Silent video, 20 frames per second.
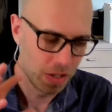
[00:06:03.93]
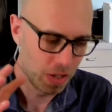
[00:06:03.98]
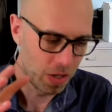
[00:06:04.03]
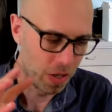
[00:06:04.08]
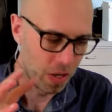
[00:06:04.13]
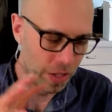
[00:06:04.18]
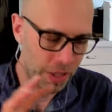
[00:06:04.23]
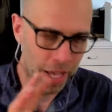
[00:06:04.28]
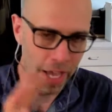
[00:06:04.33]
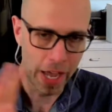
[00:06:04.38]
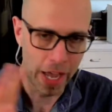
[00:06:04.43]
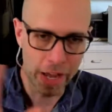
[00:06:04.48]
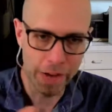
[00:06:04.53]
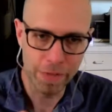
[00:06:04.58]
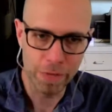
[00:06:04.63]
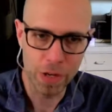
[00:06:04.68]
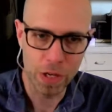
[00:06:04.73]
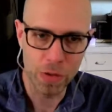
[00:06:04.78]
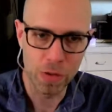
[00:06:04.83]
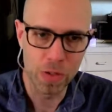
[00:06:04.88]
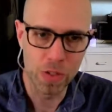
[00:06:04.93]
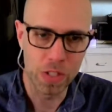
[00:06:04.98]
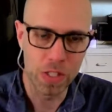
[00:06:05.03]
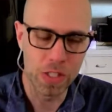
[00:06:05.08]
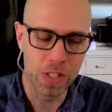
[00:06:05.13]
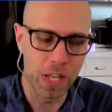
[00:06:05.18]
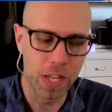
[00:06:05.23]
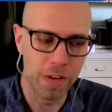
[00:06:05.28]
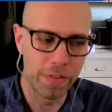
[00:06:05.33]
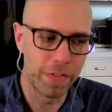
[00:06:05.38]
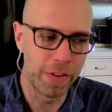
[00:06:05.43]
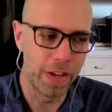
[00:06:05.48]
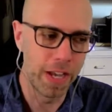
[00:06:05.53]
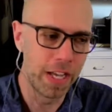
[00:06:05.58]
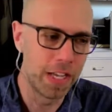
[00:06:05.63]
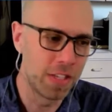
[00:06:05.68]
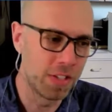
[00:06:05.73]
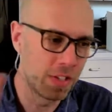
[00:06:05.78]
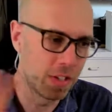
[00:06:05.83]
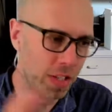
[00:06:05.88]
on the high frequency stuff
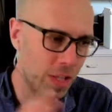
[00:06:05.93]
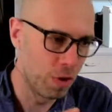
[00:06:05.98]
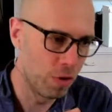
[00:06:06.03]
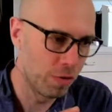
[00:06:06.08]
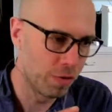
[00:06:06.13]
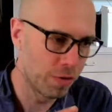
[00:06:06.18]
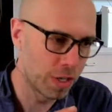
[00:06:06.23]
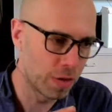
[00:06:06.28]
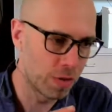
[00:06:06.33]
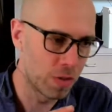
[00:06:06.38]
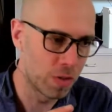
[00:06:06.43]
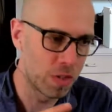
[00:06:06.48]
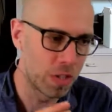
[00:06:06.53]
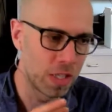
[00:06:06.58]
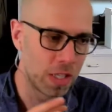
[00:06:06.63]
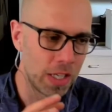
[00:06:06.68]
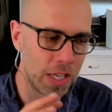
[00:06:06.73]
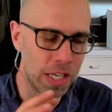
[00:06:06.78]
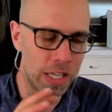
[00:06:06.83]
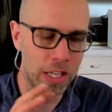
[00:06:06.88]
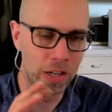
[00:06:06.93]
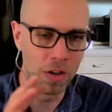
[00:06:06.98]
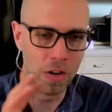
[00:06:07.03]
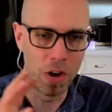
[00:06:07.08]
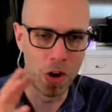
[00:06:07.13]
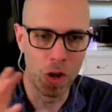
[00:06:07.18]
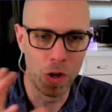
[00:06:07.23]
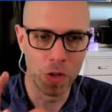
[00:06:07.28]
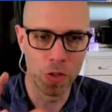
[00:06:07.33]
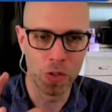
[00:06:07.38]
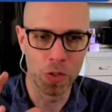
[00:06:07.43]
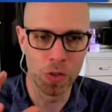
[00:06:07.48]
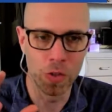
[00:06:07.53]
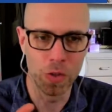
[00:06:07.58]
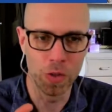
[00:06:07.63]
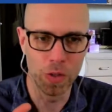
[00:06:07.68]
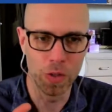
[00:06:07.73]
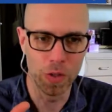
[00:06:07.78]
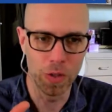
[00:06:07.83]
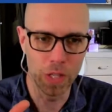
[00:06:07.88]
as the low frequency, and they're
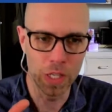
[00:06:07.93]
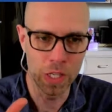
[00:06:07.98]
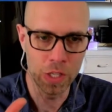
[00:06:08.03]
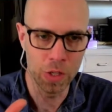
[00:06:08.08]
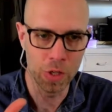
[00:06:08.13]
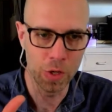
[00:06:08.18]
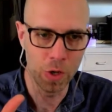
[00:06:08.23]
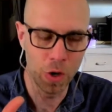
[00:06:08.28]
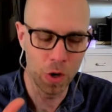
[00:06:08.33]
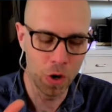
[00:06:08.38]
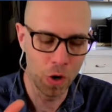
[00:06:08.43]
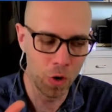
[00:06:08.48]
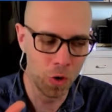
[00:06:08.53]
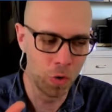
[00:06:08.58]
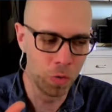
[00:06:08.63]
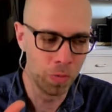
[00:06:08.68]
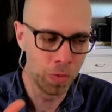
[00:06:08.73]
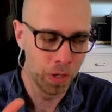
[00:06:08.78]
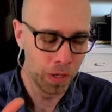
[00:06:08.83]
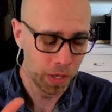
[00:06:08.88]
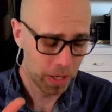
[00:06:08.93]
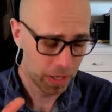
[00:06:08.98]
also in your home,